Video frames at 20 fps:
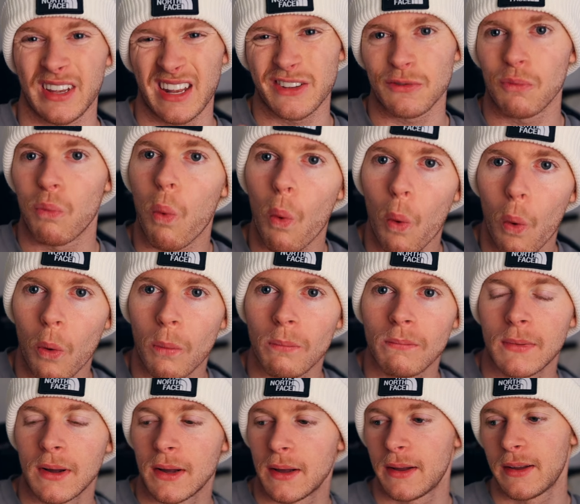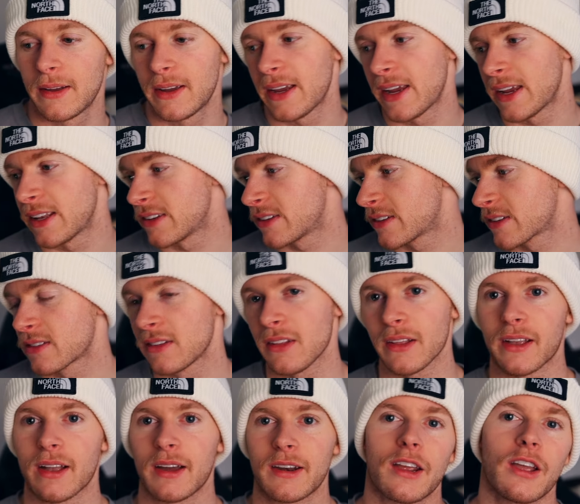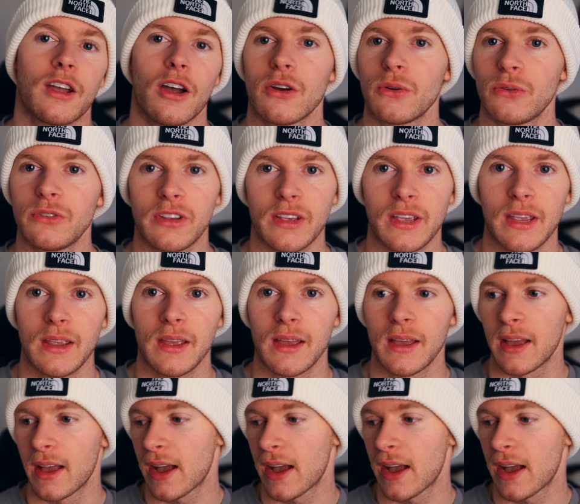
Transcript: it's warm, it's like kind of cozy,